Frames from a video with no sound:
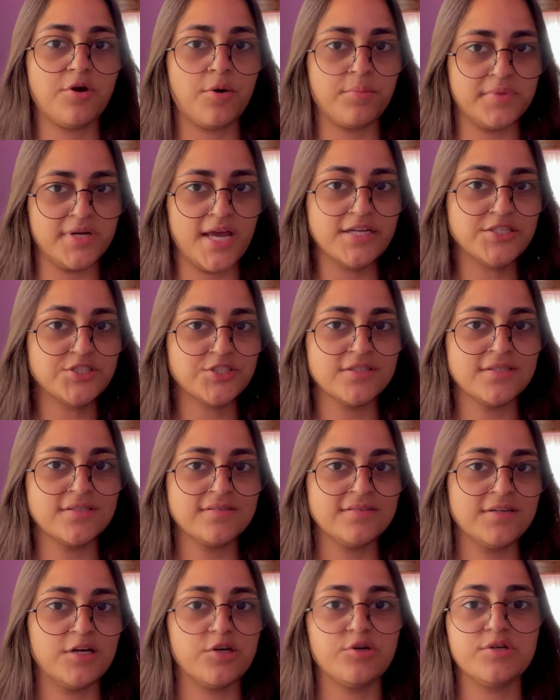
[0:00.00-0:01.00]

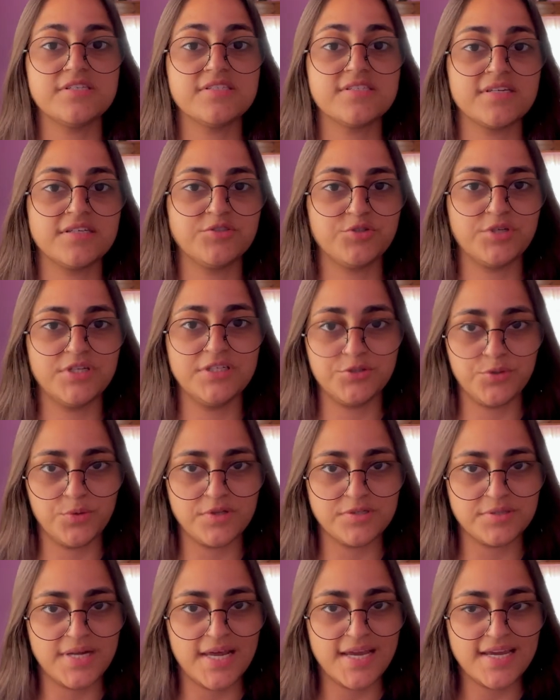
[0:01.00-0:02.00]
Combination, Greece's entry in
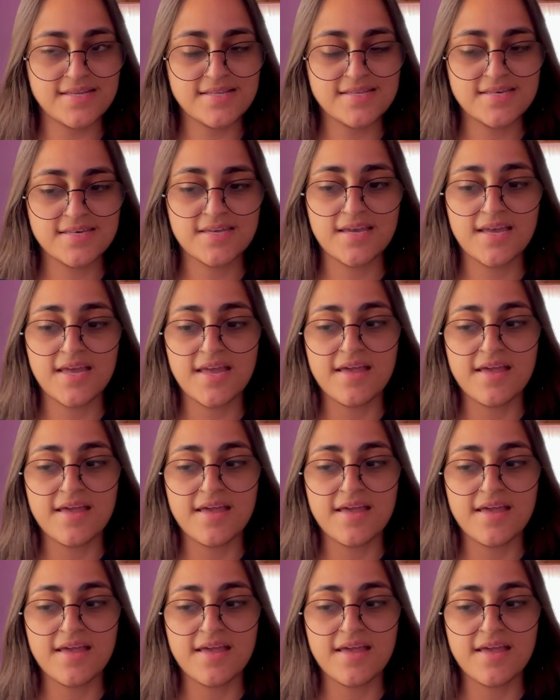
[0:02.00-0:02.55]
2008.